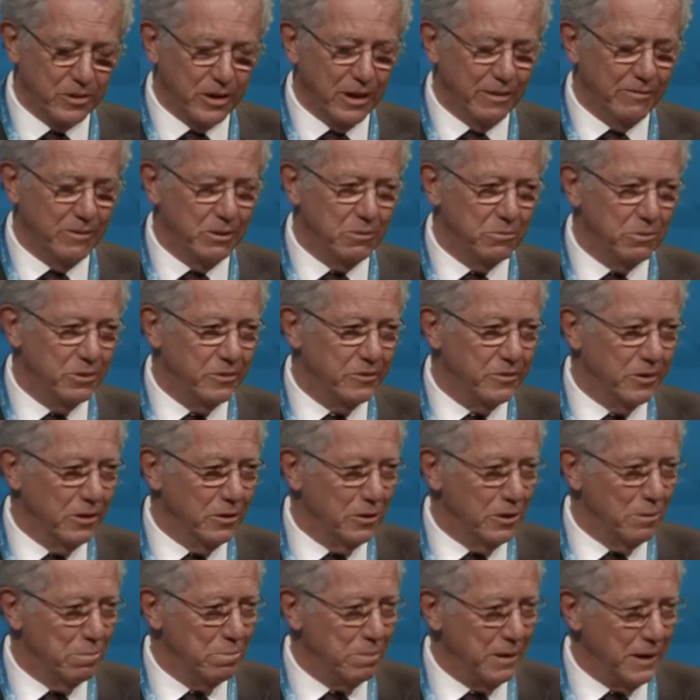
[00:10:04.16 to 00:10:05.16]
covered with
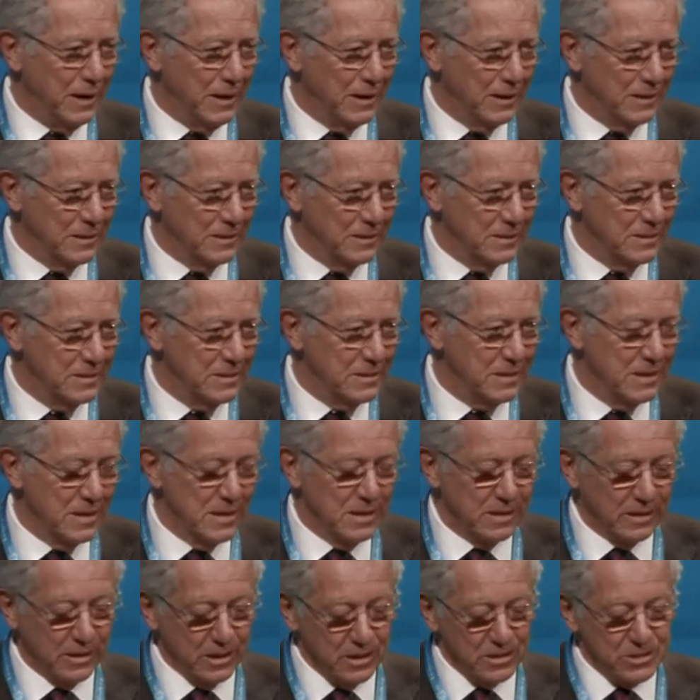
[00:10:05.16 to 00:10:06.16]
solar panels.
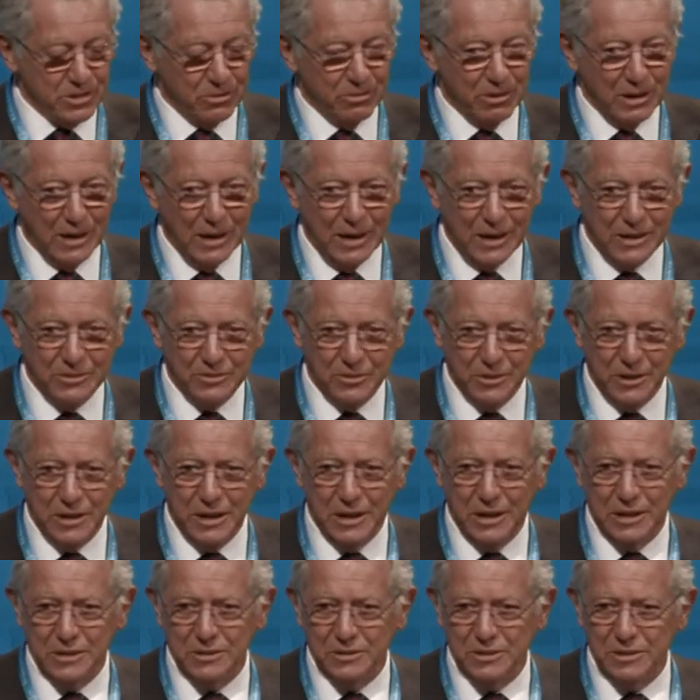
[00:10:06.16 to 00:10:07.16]
Those are electric
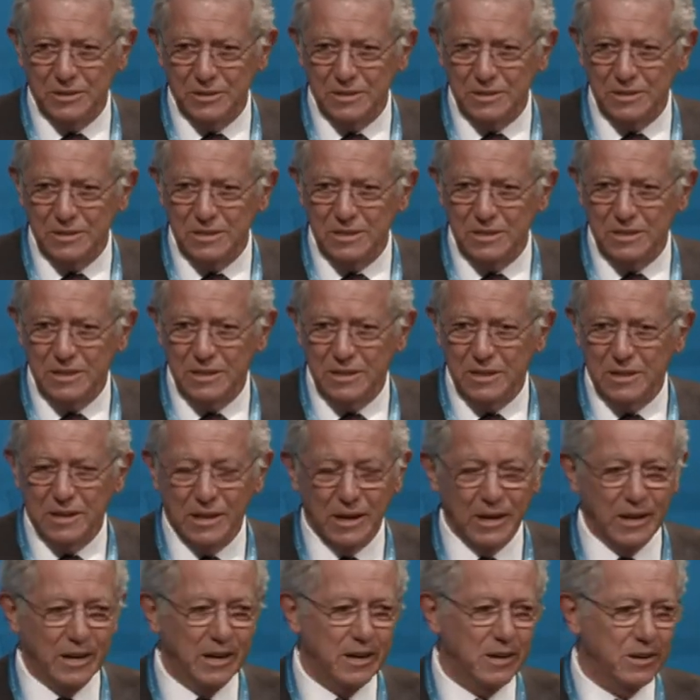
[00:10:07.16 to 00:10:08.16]
engines,
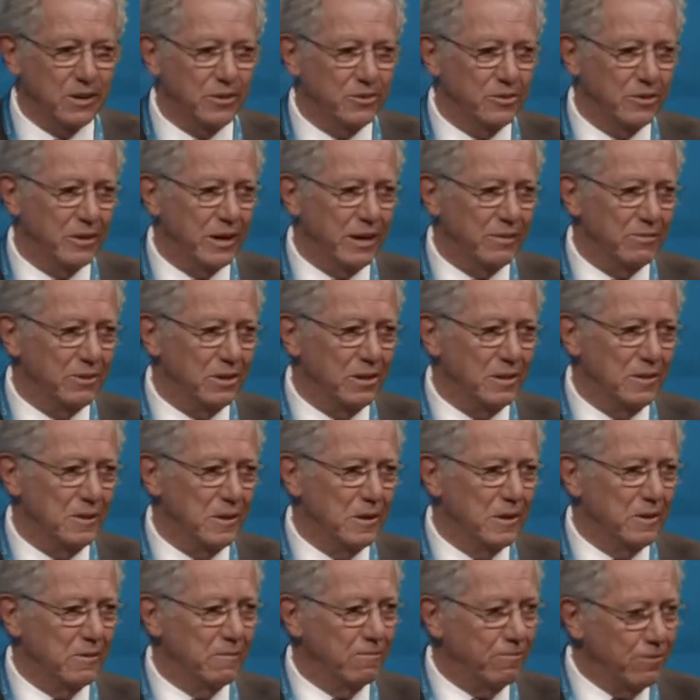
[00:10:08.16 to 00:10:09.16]
and it can travel
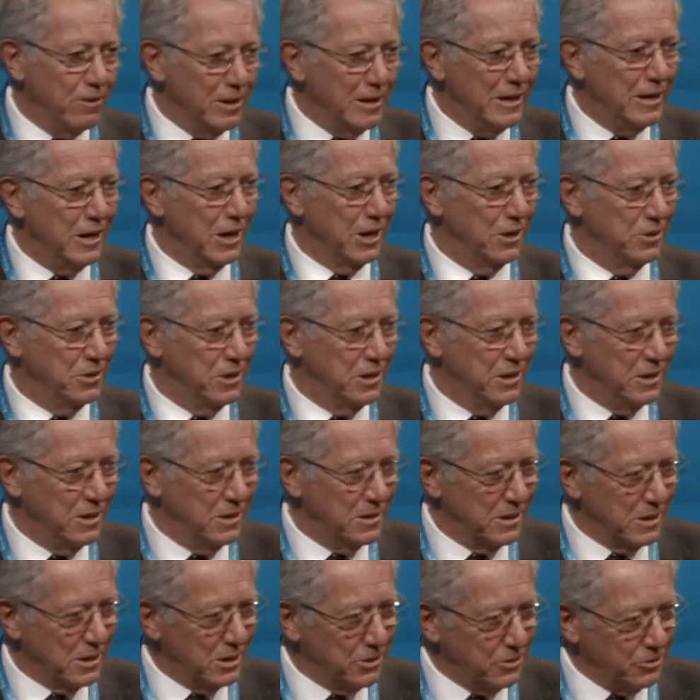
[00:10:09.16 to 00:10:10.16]
fully
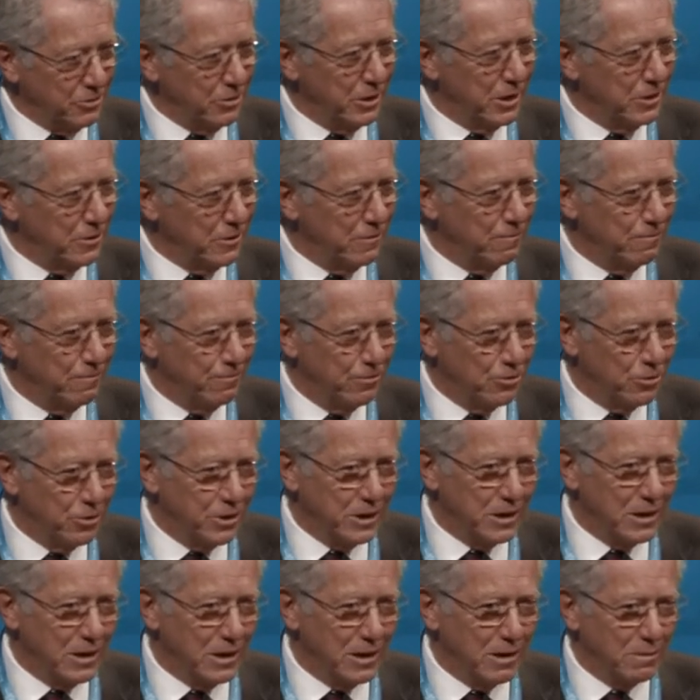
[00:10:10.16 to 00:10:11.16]
loaded at
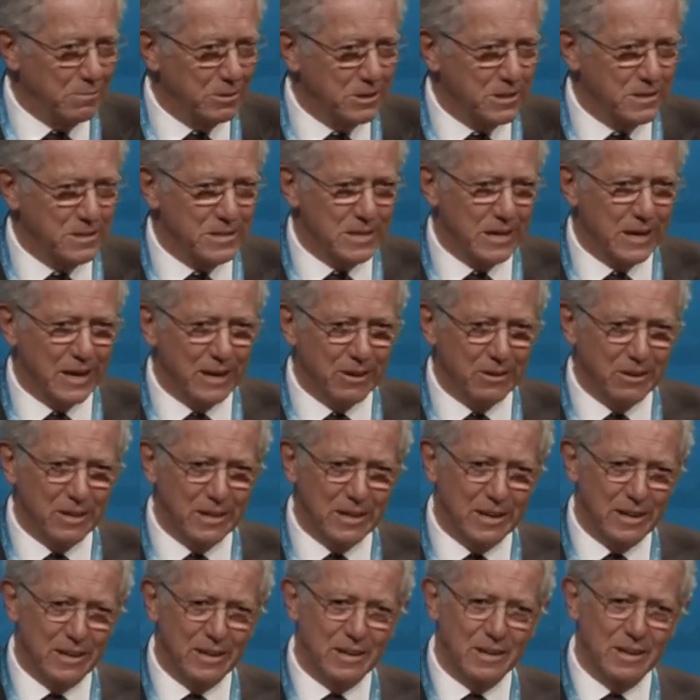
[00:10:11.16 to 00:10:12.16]
340 kilometers an
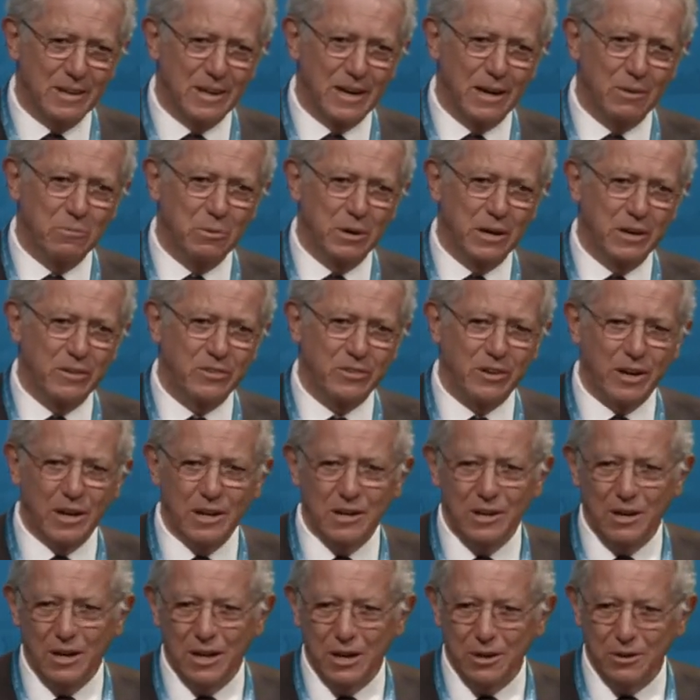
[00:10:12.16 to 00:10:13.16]
hour, and when it's
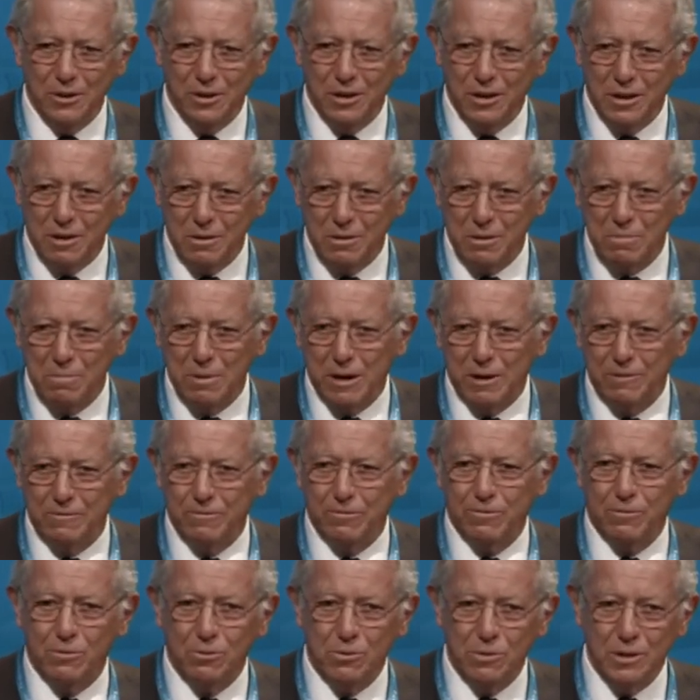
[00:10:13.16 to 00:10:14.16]
unloaded at about
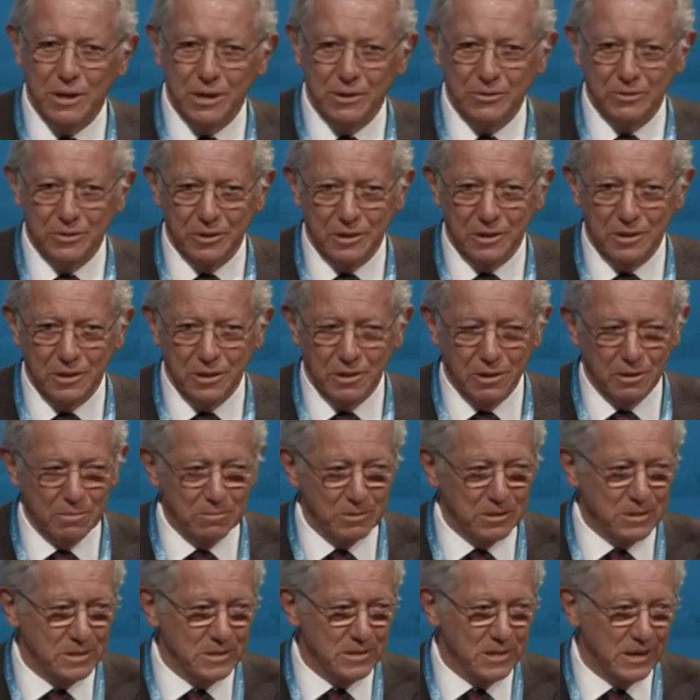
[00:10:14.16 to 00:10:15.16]
400
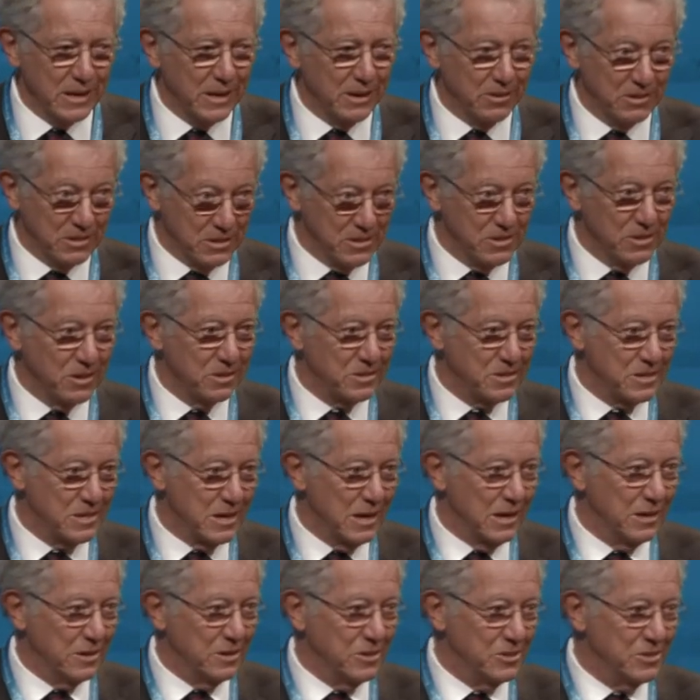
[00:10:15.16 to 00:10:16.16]
kilometers an hour. It's not
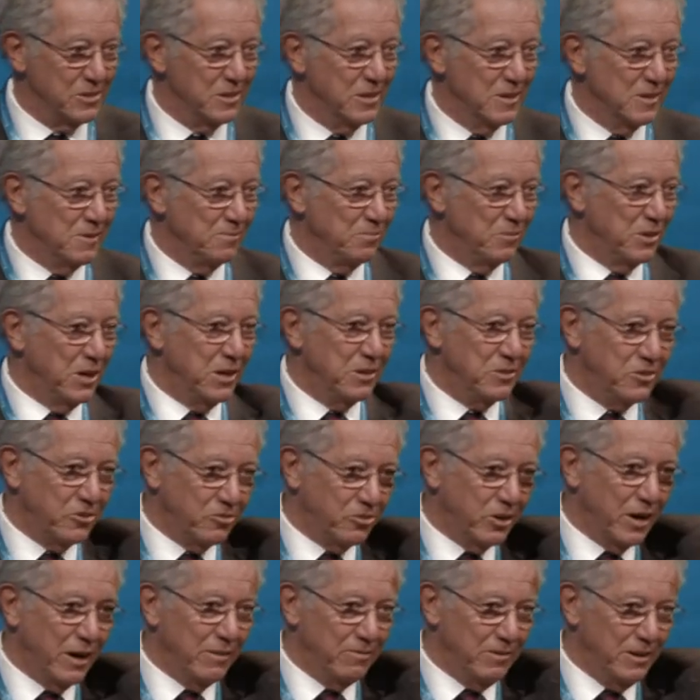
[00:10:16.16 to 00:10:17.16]
sluggish. It's
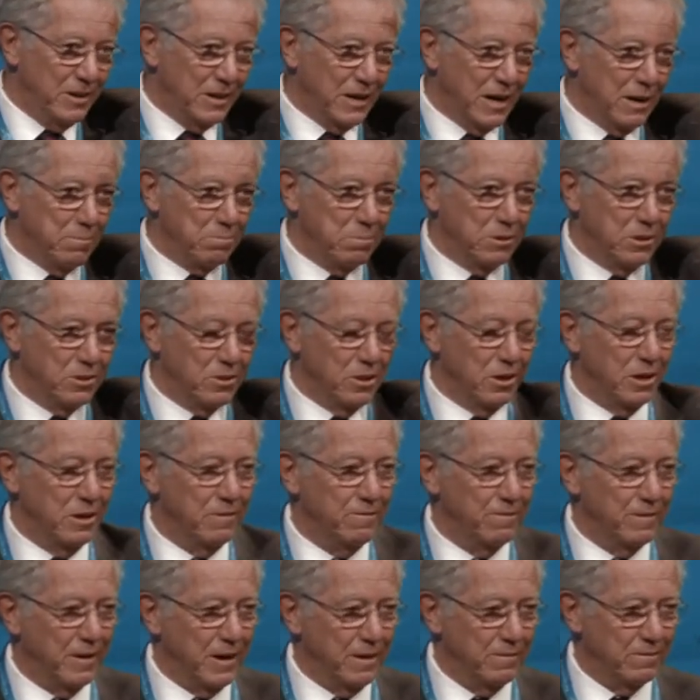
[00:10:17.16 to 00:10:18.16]
traveling up at
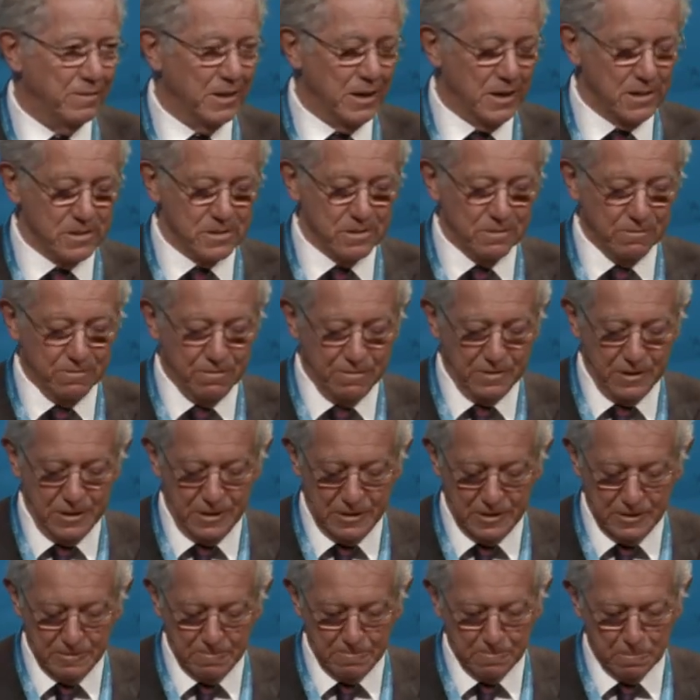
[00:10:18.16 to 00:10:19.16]
35,000
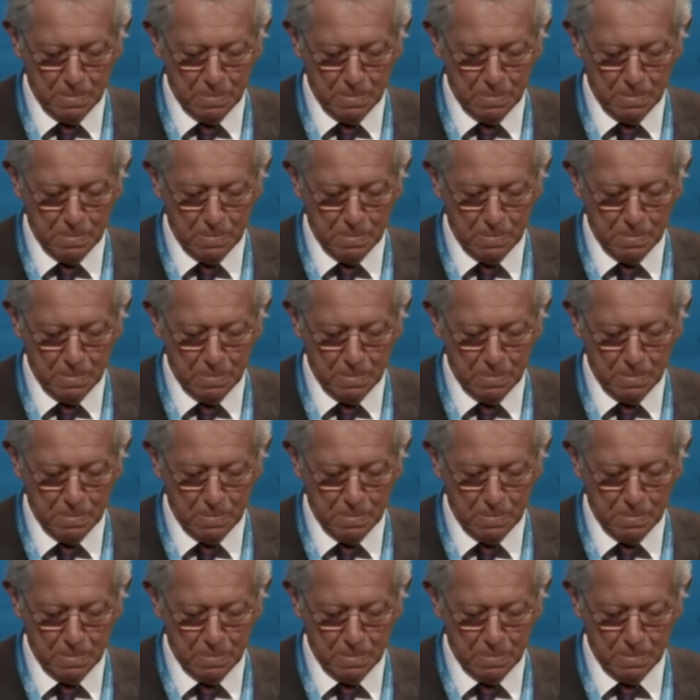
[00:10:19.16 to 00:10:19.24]
feet.